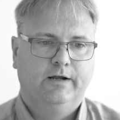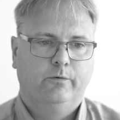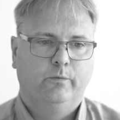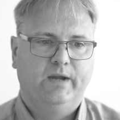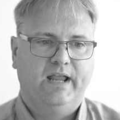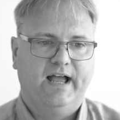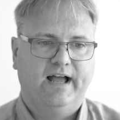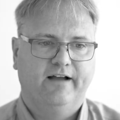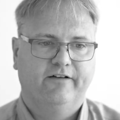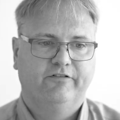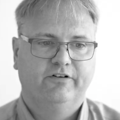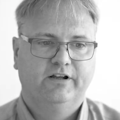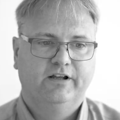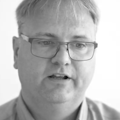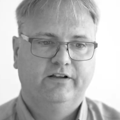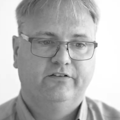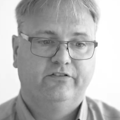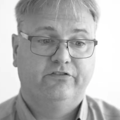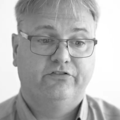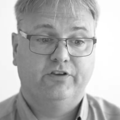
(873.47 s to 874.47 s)
We have
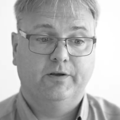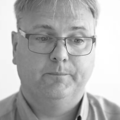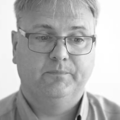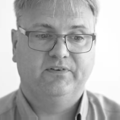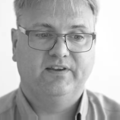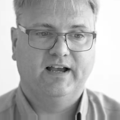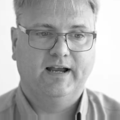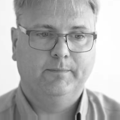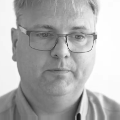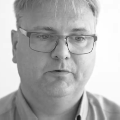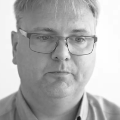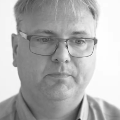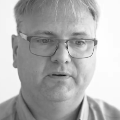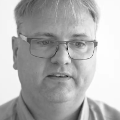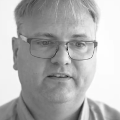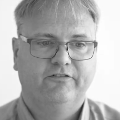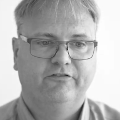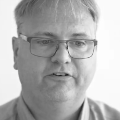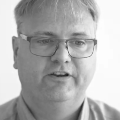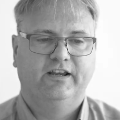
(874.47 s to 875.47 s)
some
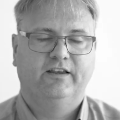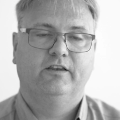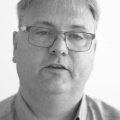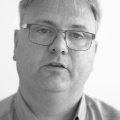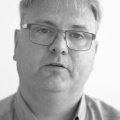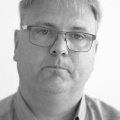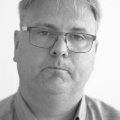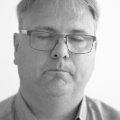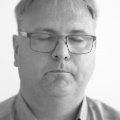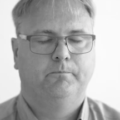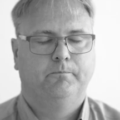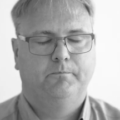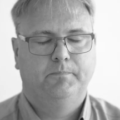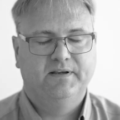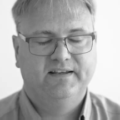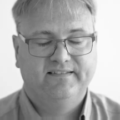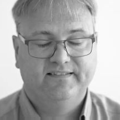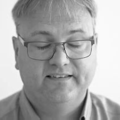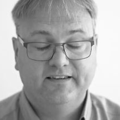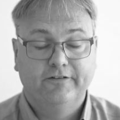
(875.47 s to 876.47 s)

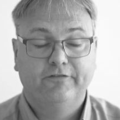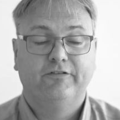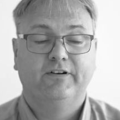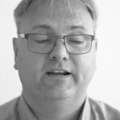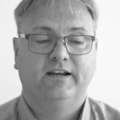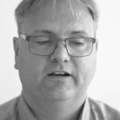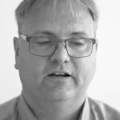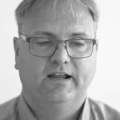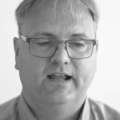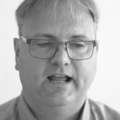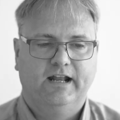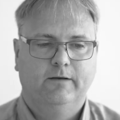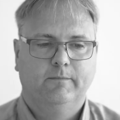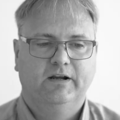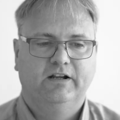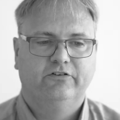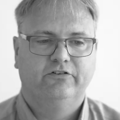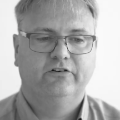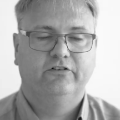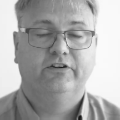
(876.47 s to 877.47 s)
type-specific
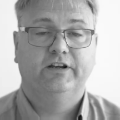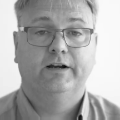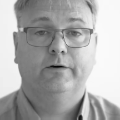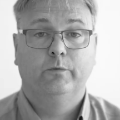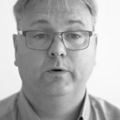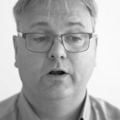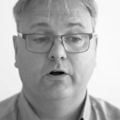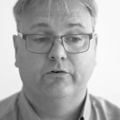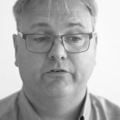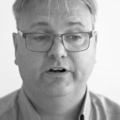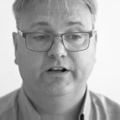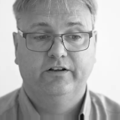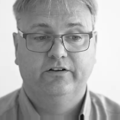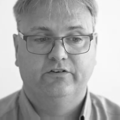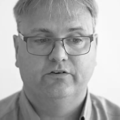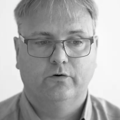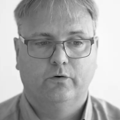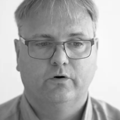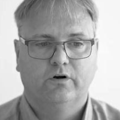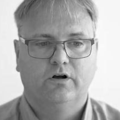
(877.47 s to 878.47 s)
animations here. We already
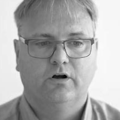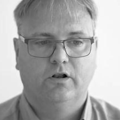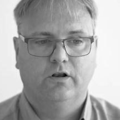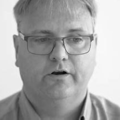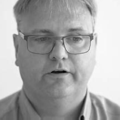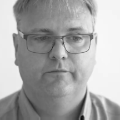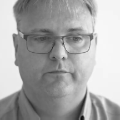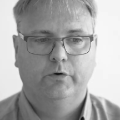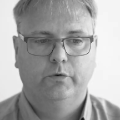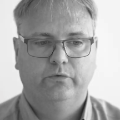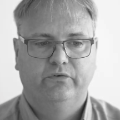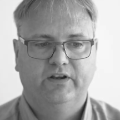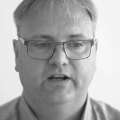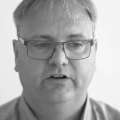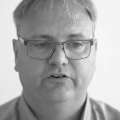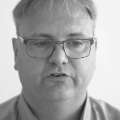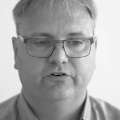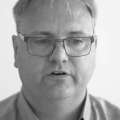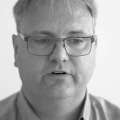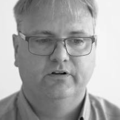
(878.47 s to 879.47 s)
saw color and
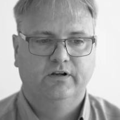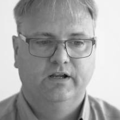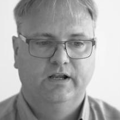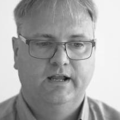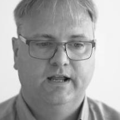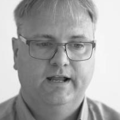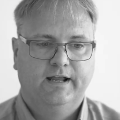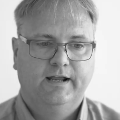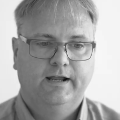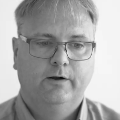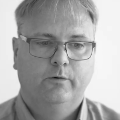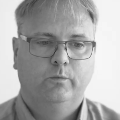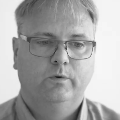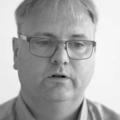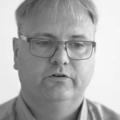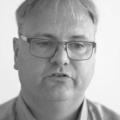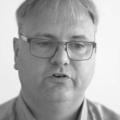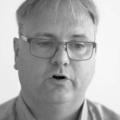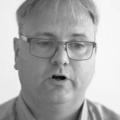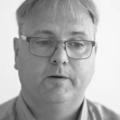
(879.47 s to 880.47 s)
rotation.
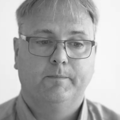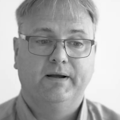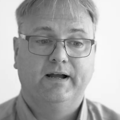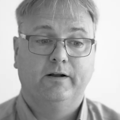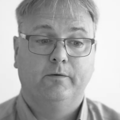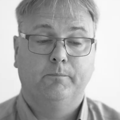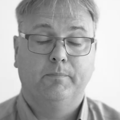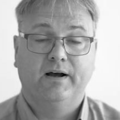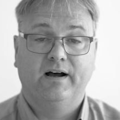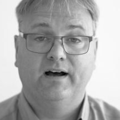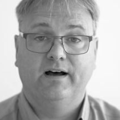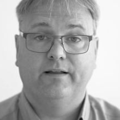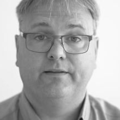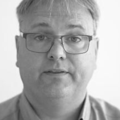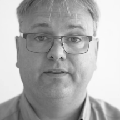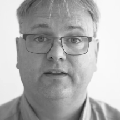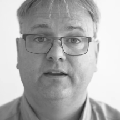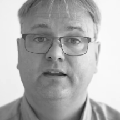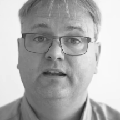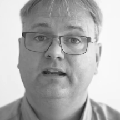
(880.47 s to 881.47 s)
We'll talk about
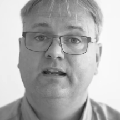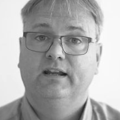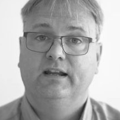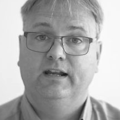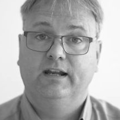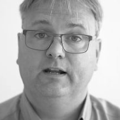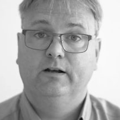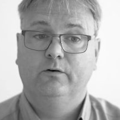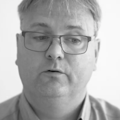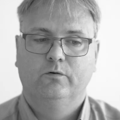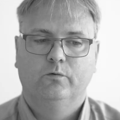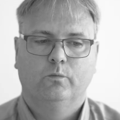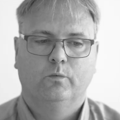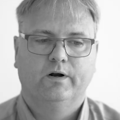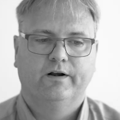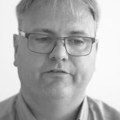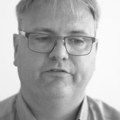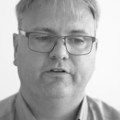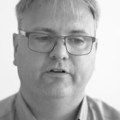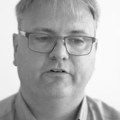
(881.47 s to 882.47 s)
path in
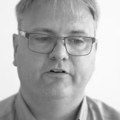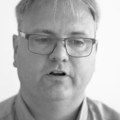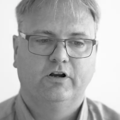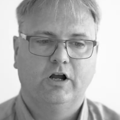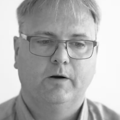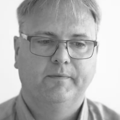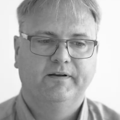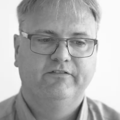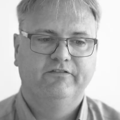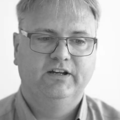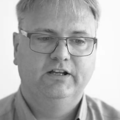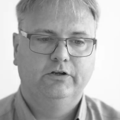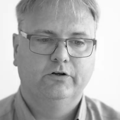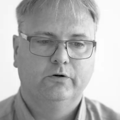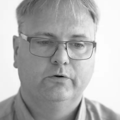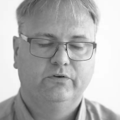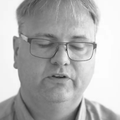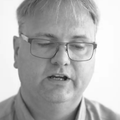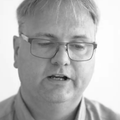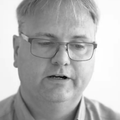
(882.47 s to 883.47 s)
one of the coming
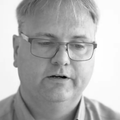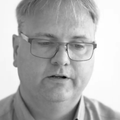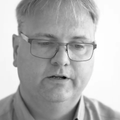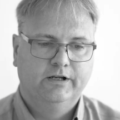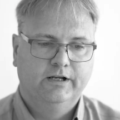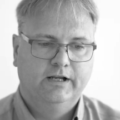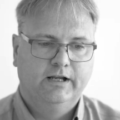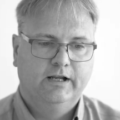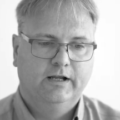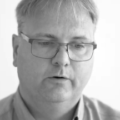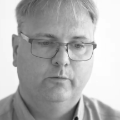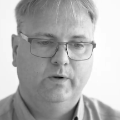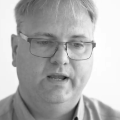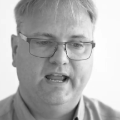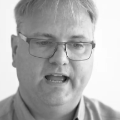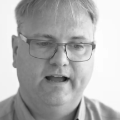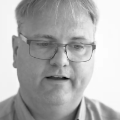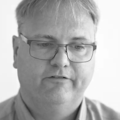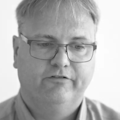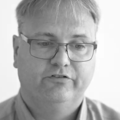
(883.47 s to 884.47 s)
videos here. We
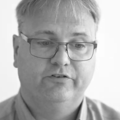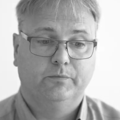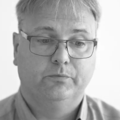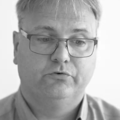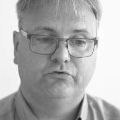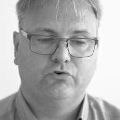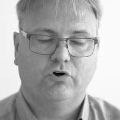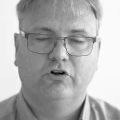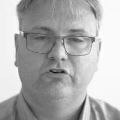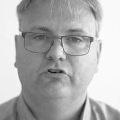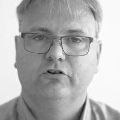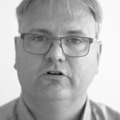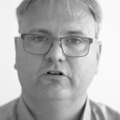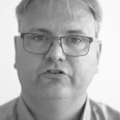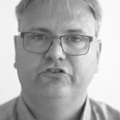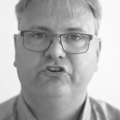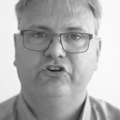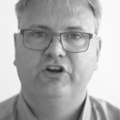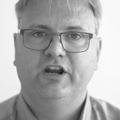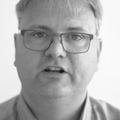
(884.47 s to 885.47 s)
have some
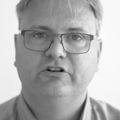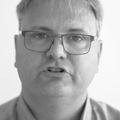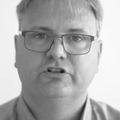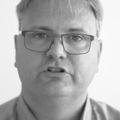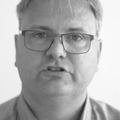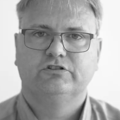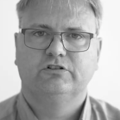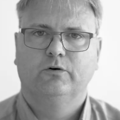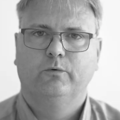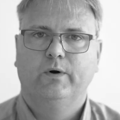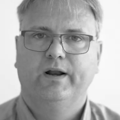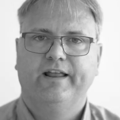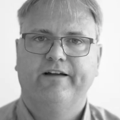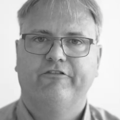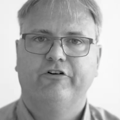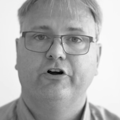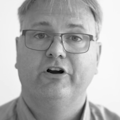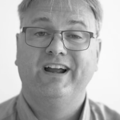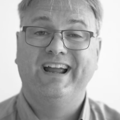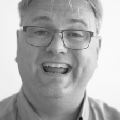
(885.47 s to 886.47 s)
structural changes, so
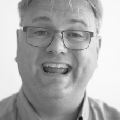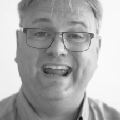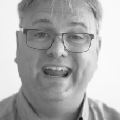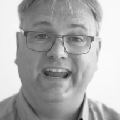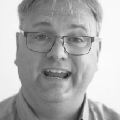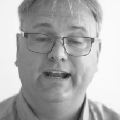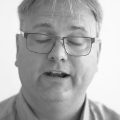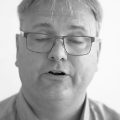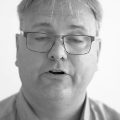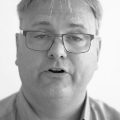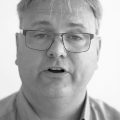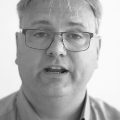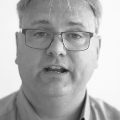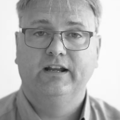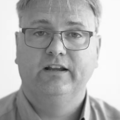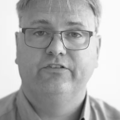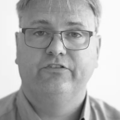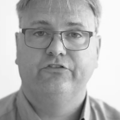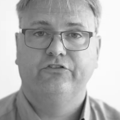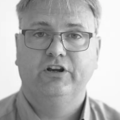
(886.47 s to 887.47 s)
whenever
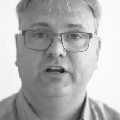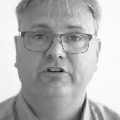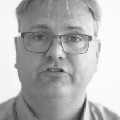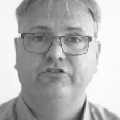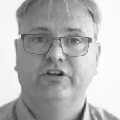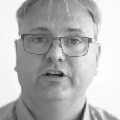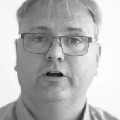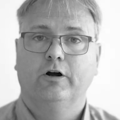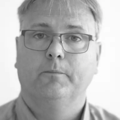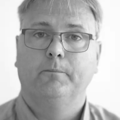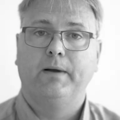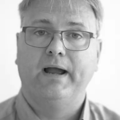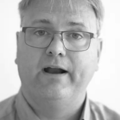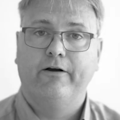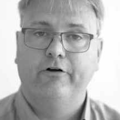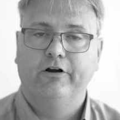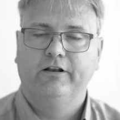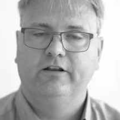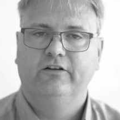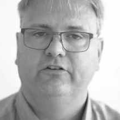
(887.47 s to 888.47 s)
anchoring is changing or
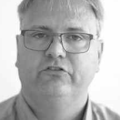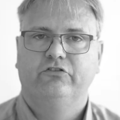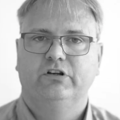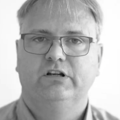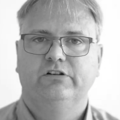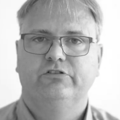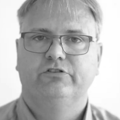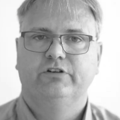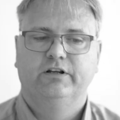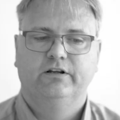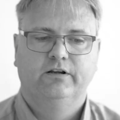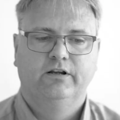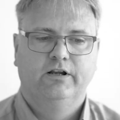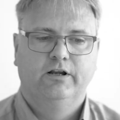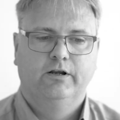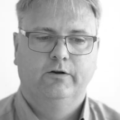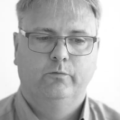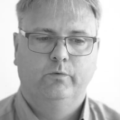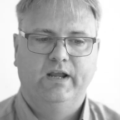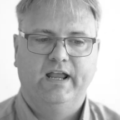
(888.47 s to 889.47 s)
parent is changing,
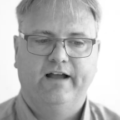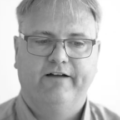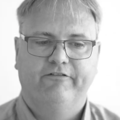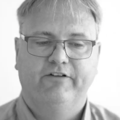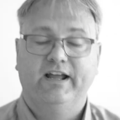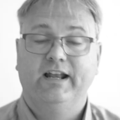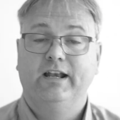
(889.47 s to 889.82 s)
we have